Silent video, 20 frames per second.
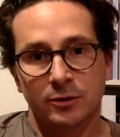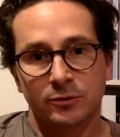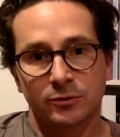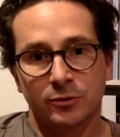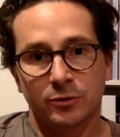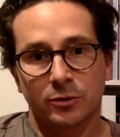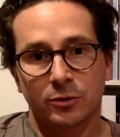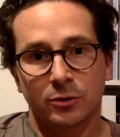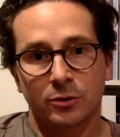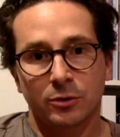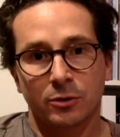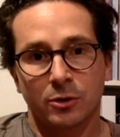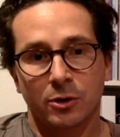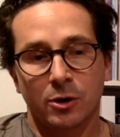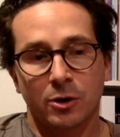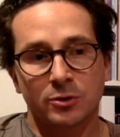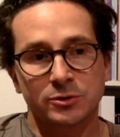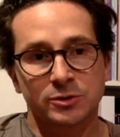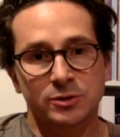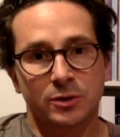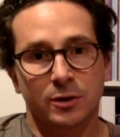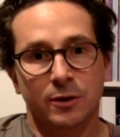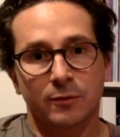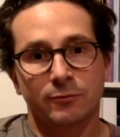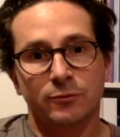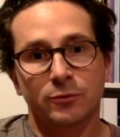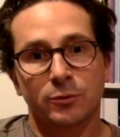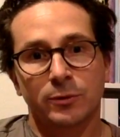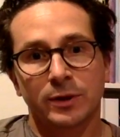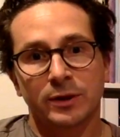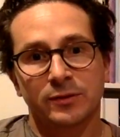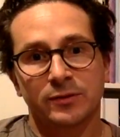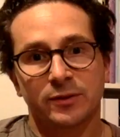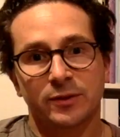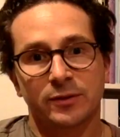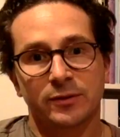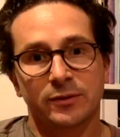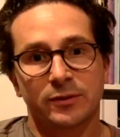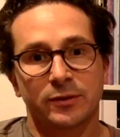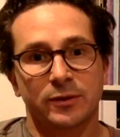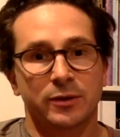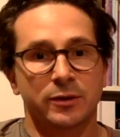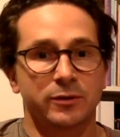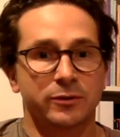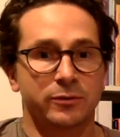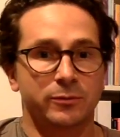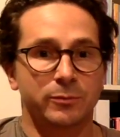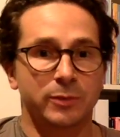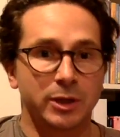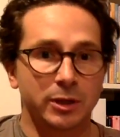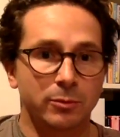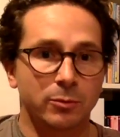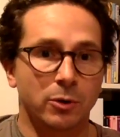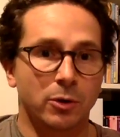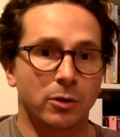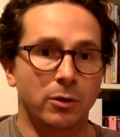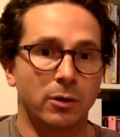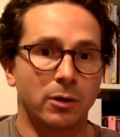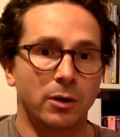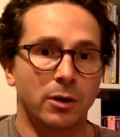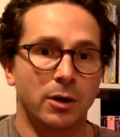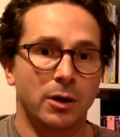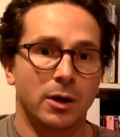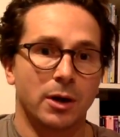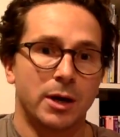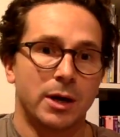The cost of doing this is minimal